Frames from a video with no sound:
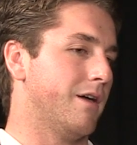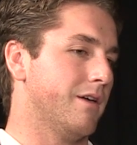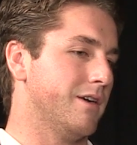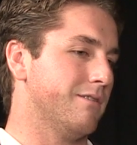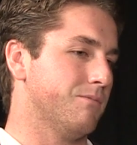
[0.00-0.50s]

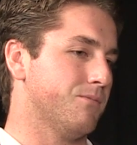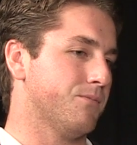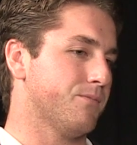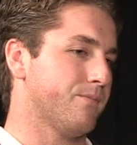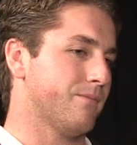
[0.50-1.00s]
like
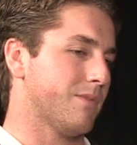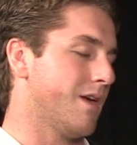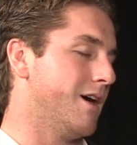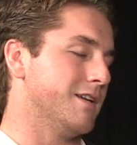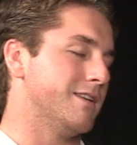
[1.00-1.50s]

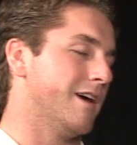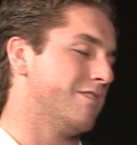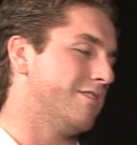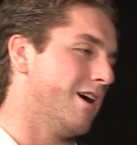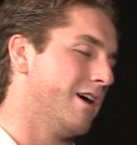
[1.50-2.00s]
a
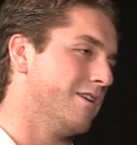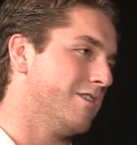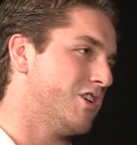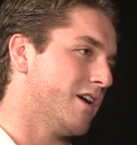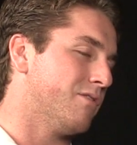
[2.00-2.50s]
test
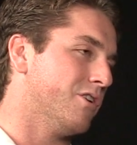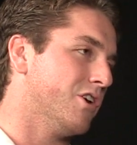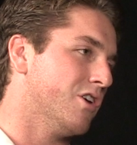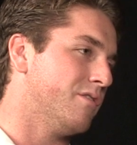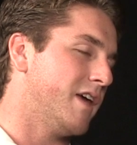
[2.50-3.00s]
done, check for
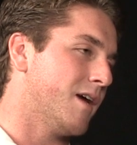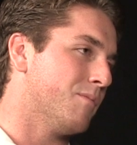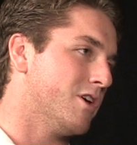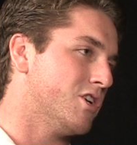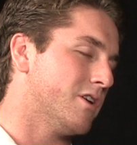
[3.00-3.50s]
nerve
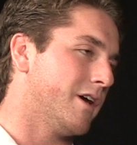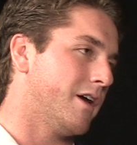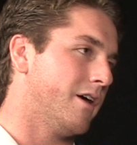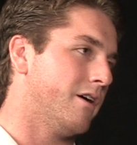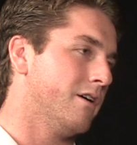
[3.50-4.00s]
damage, and I
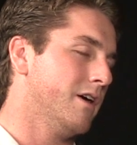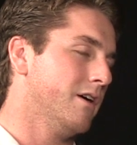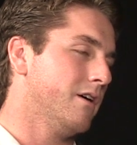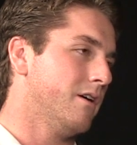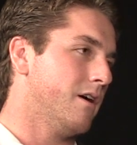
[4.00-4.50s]
got a
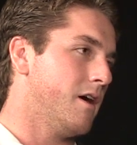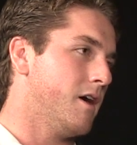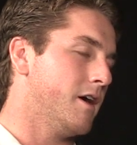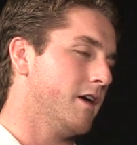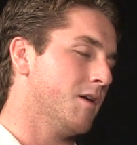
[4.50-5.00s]

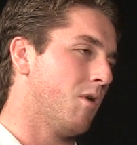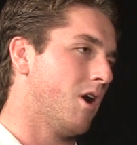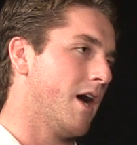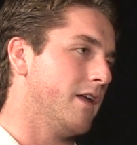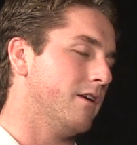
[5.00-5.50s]

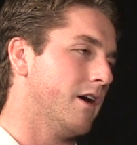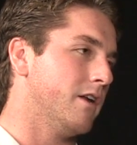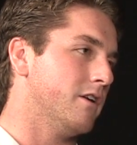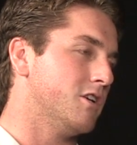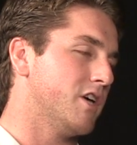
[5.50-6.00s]
MRI
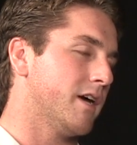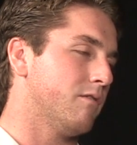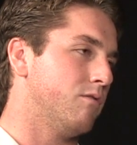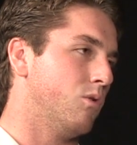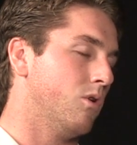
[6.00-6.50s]
done to
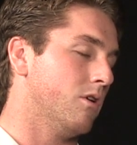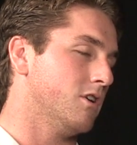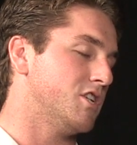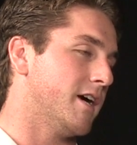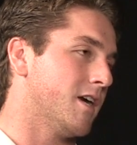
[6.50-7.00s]

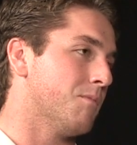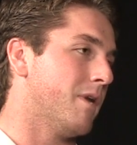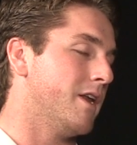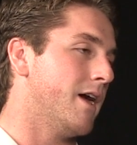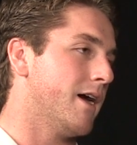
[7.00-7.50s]
check in
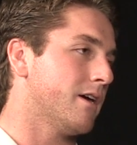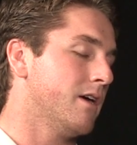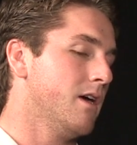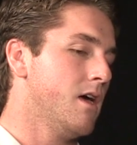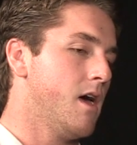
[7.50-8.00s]
my neck.
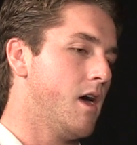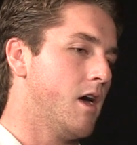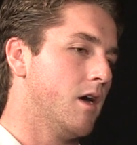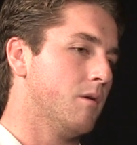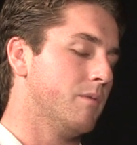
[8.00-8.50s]

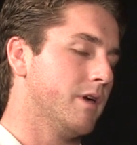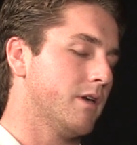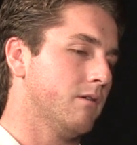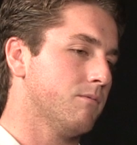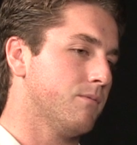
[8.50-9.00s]
And it
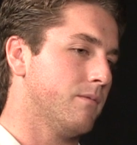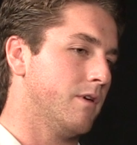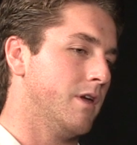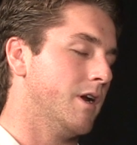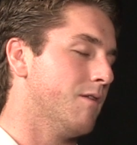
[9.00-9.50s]

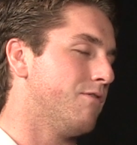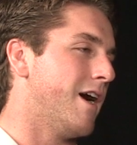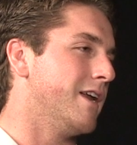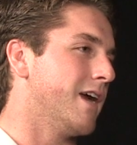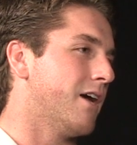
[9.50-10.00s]
ended up
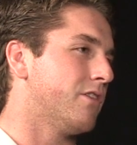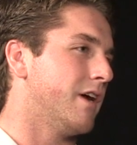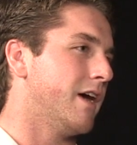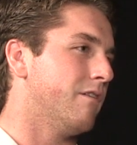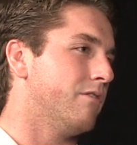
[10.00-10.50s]
finding out that
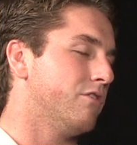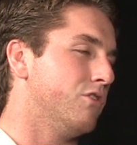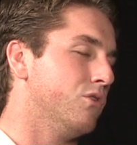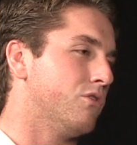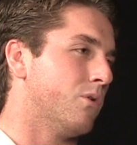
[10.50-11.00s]
I have
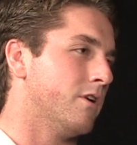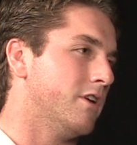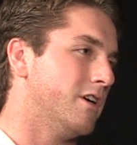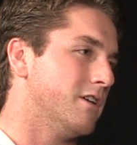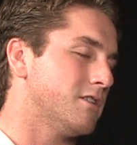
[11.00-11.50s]
2 torn
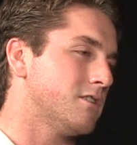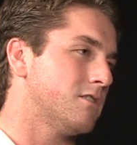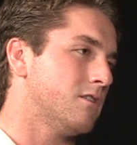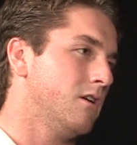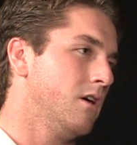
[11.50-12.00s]

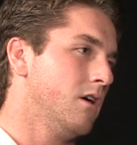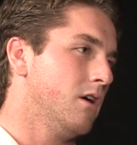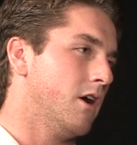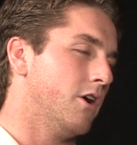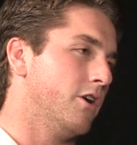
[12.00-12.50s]
discs,
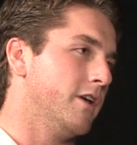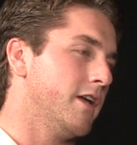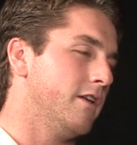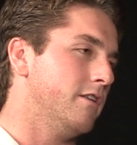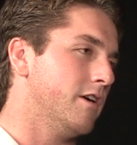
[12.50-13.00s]
a
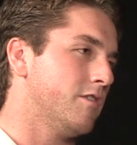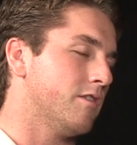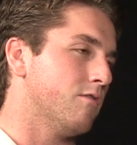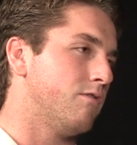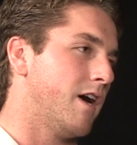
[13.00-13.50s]
herniated
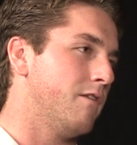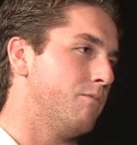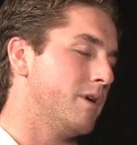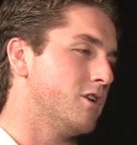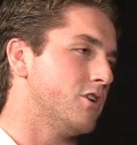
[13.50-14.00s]
disc, and
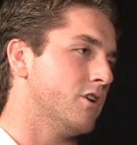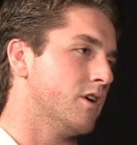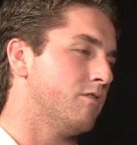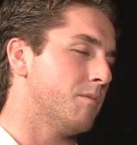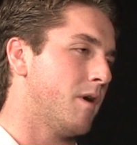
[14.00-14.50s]
5 pinched
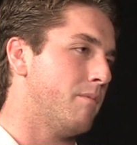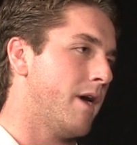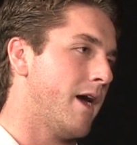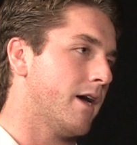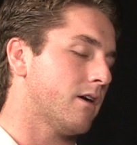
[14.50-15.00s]
nerves in my
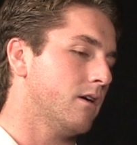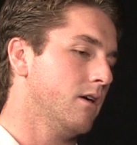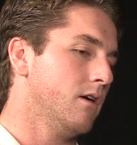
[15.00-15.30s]
back.